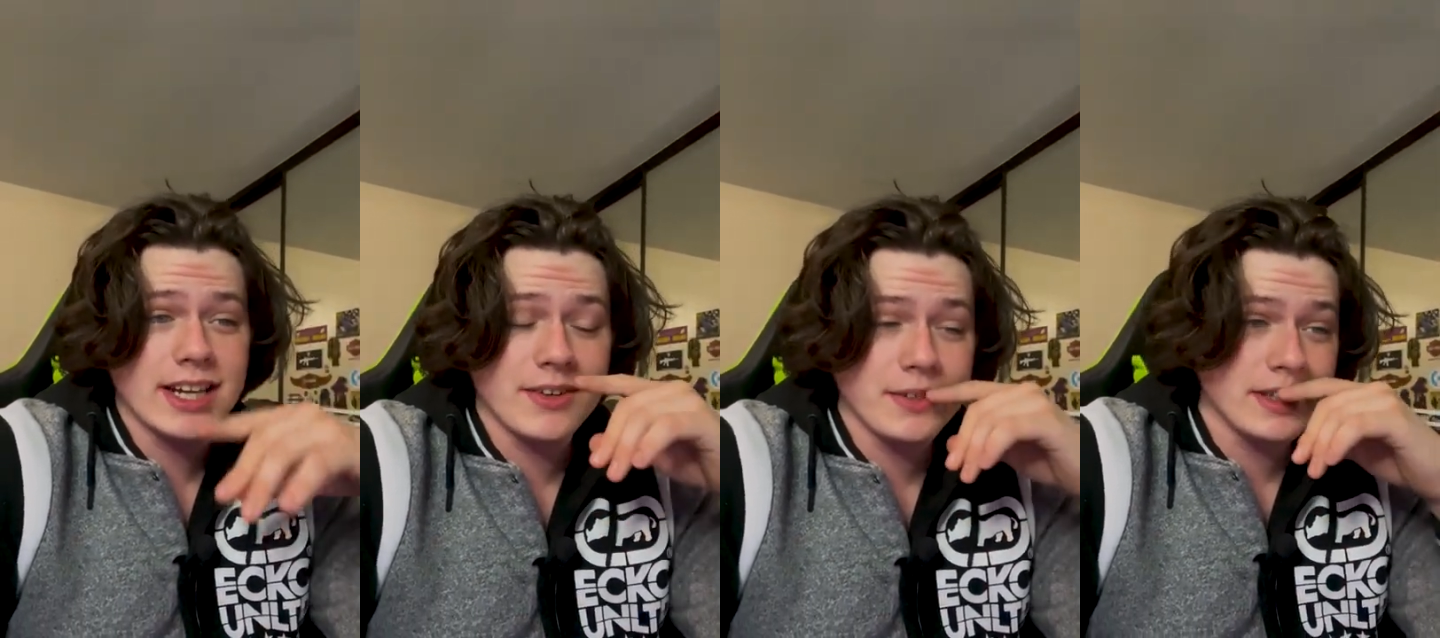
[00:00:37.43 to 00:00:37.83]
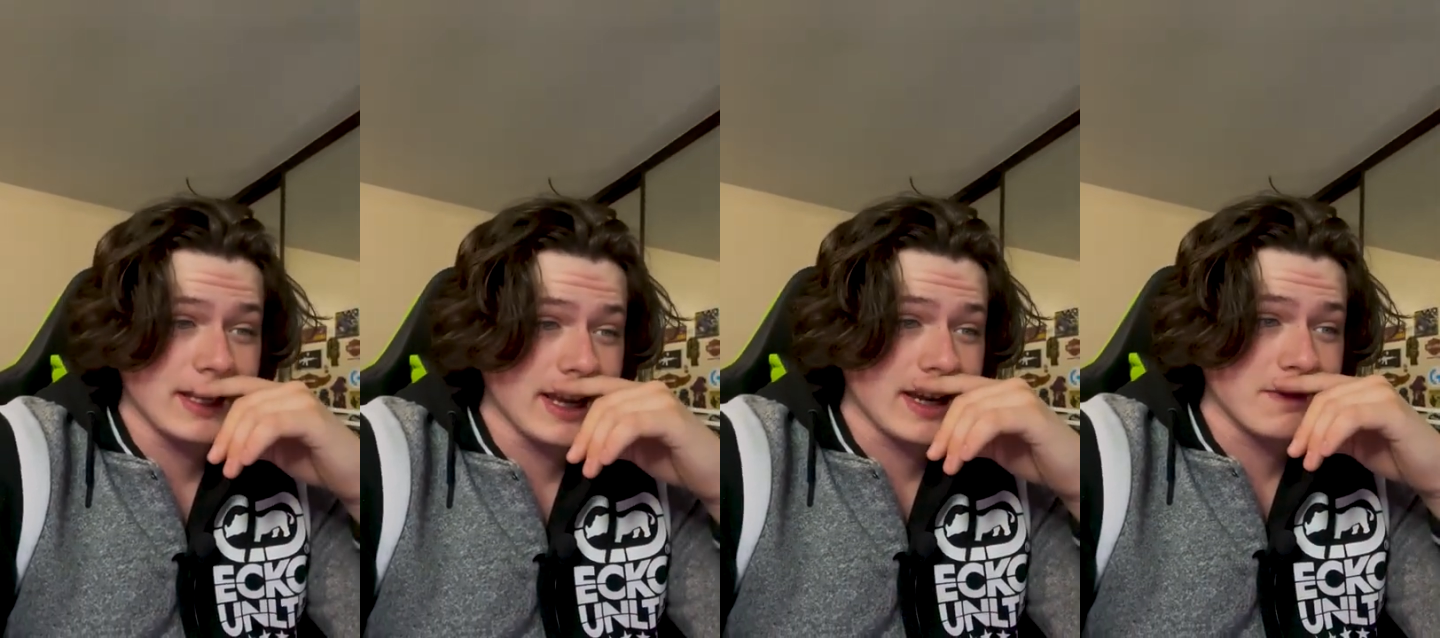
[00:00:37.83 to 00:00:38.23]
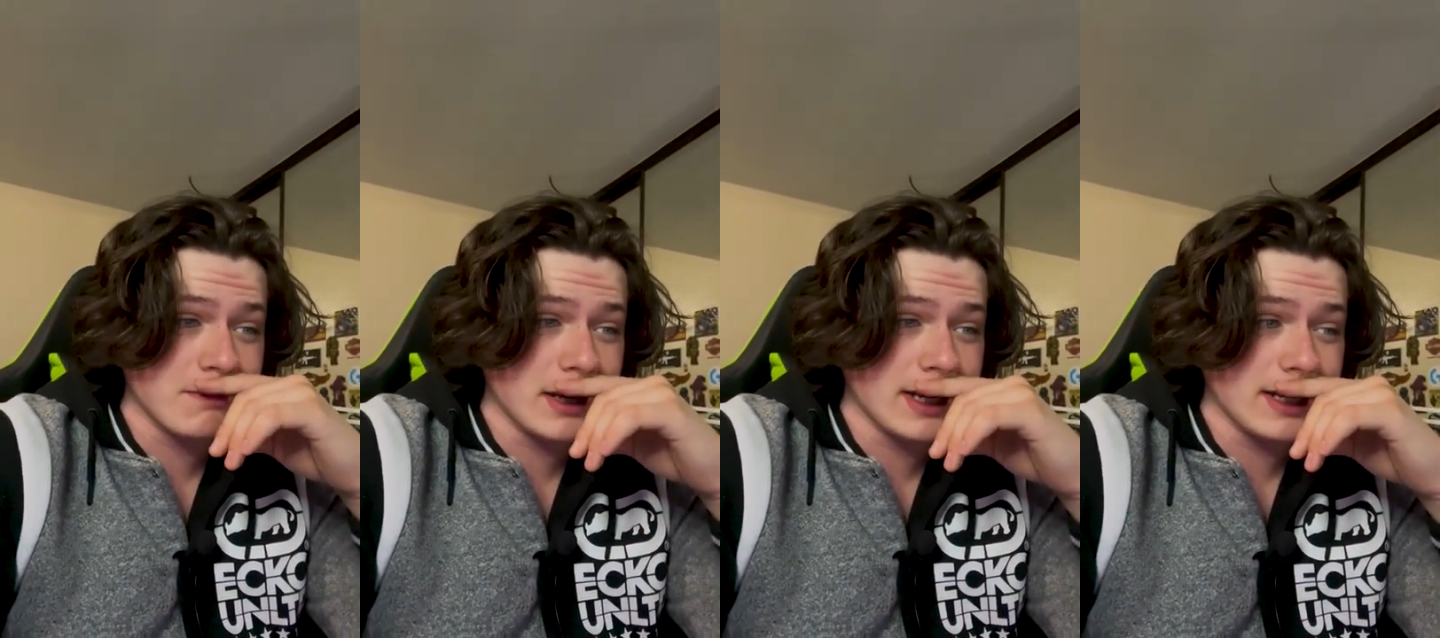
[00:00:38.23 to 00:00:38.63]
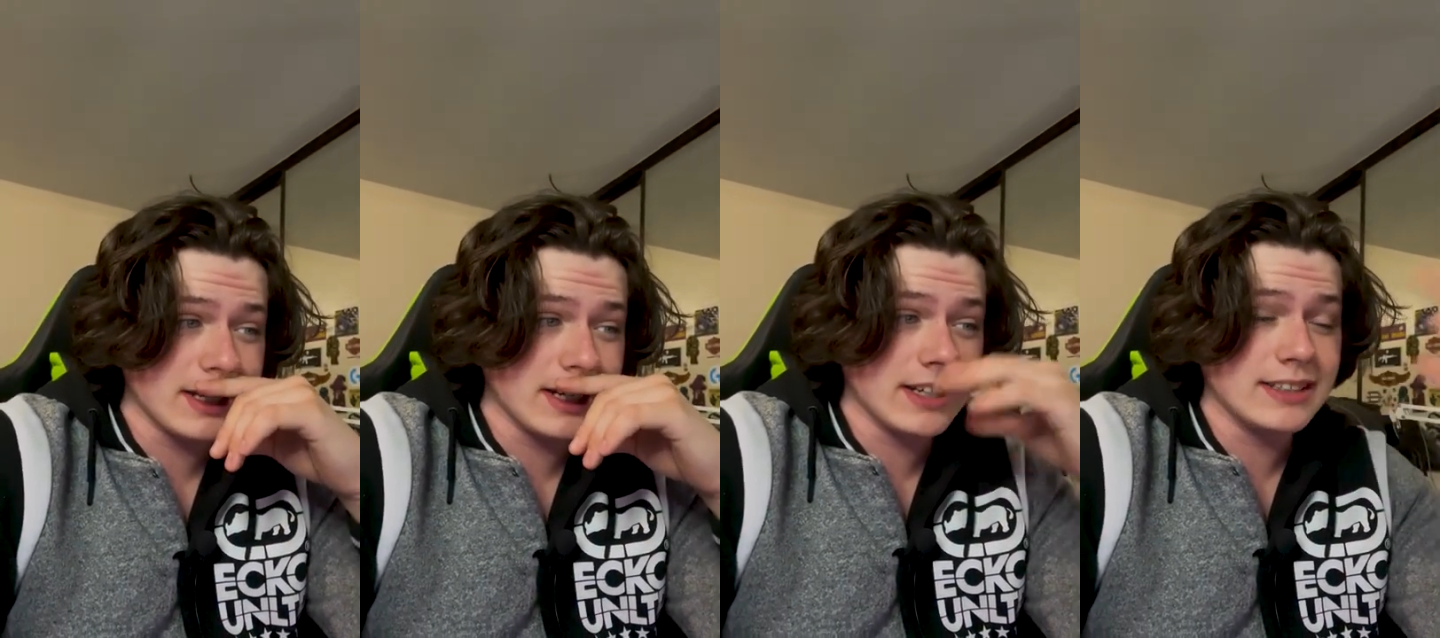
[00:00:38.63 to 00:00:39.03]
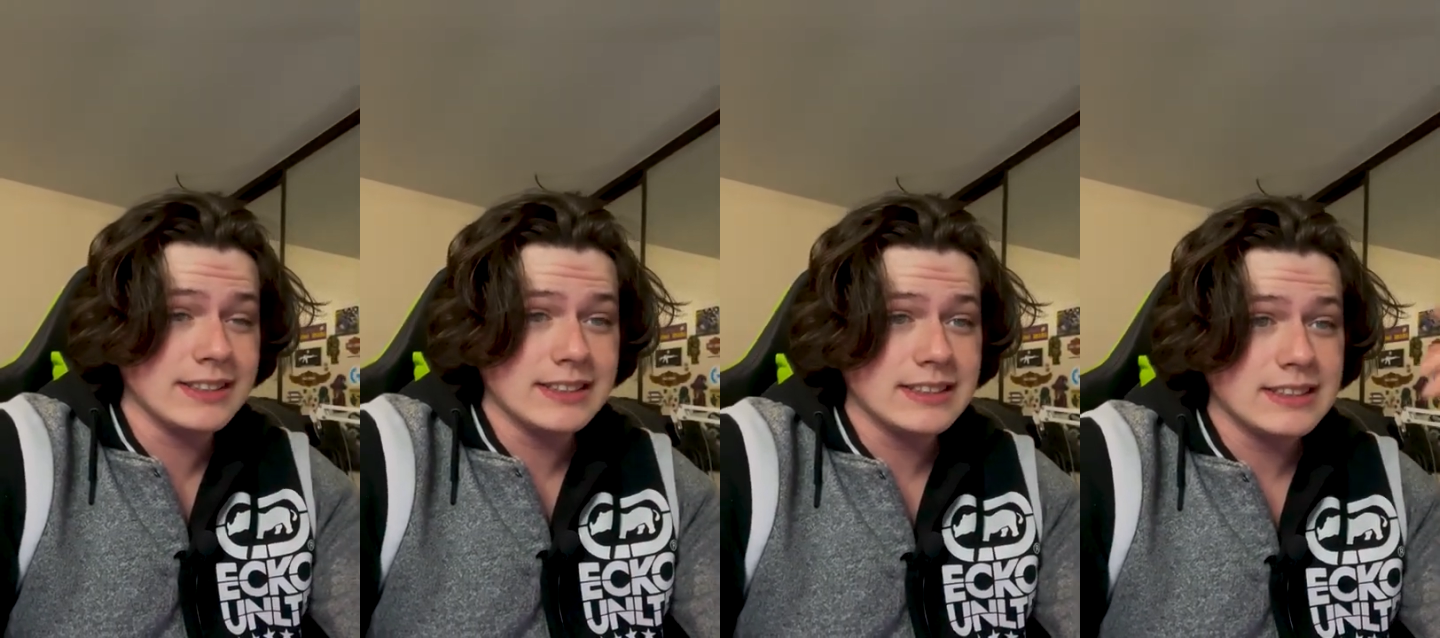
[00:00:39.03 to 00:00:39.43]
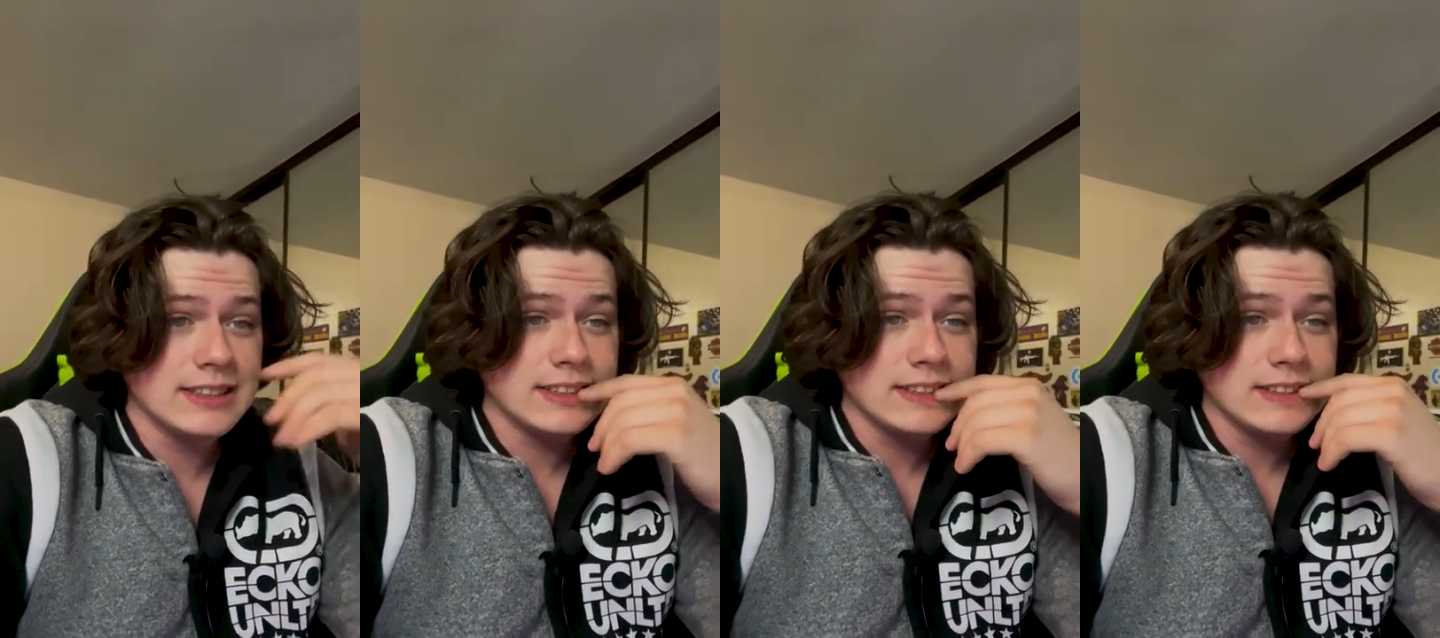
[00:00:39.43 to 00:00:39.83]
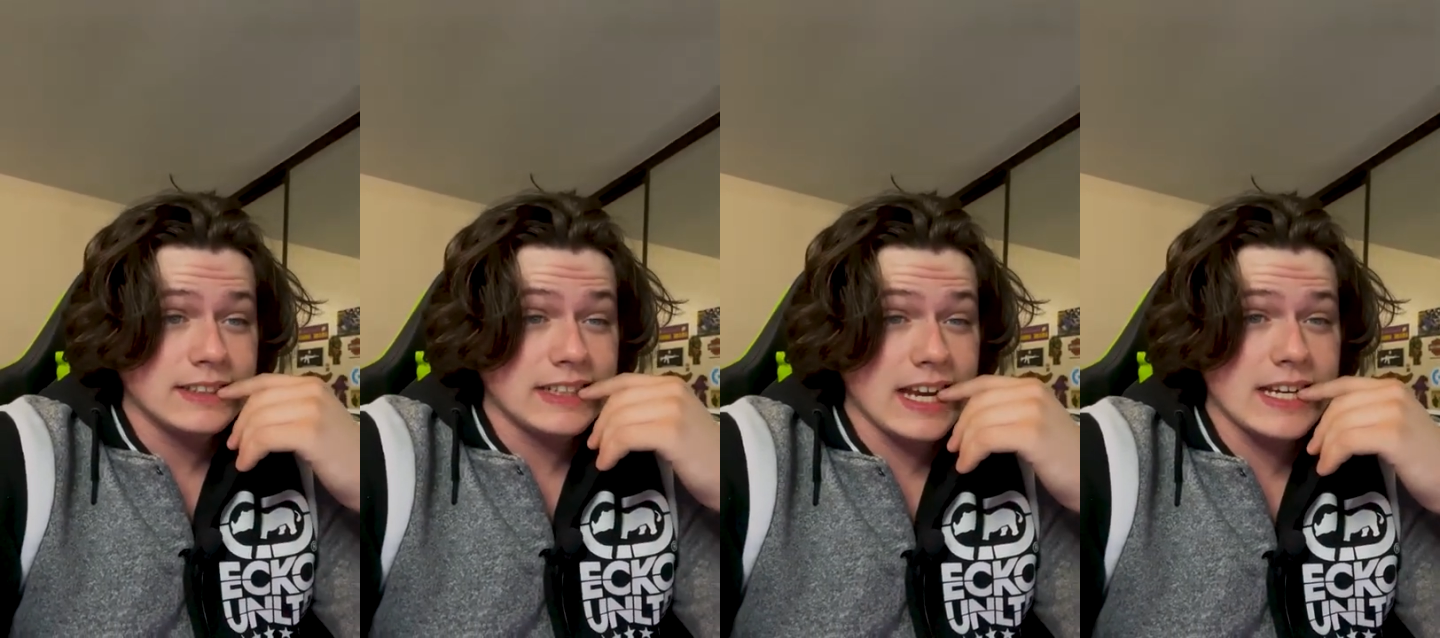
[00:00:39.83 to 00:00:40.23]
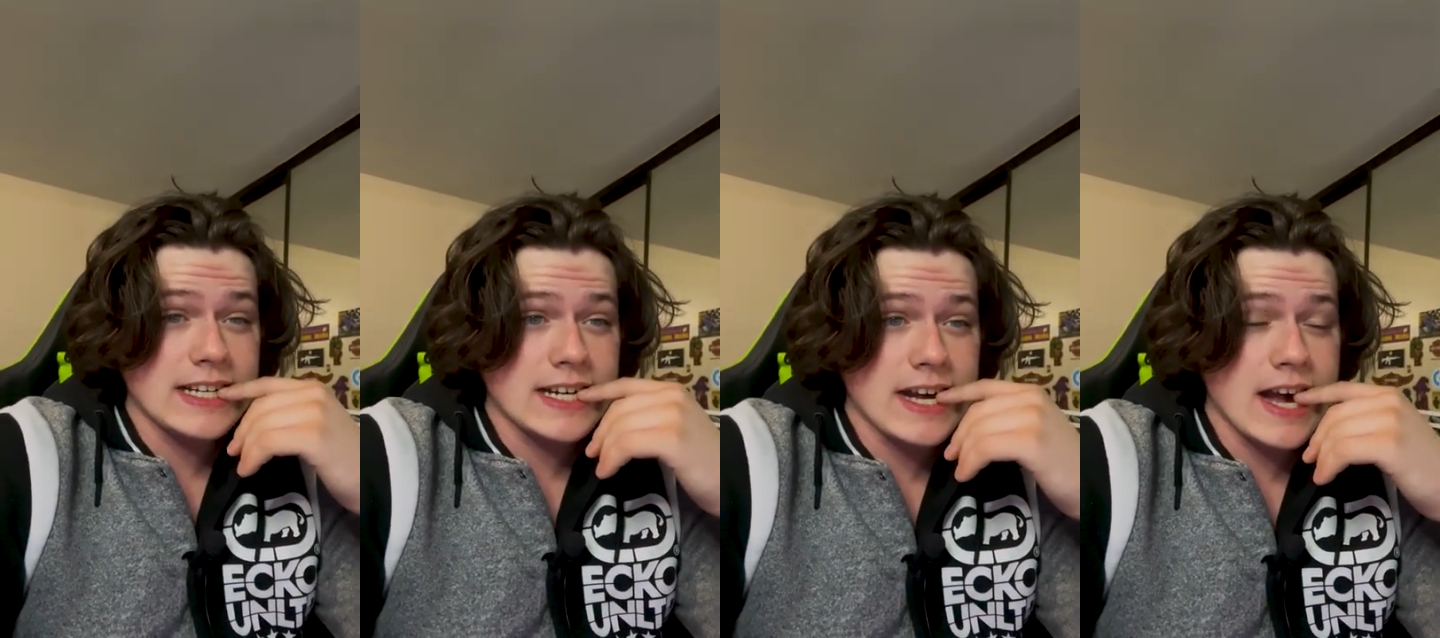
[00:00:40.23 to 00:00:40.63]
I really am, but yeah.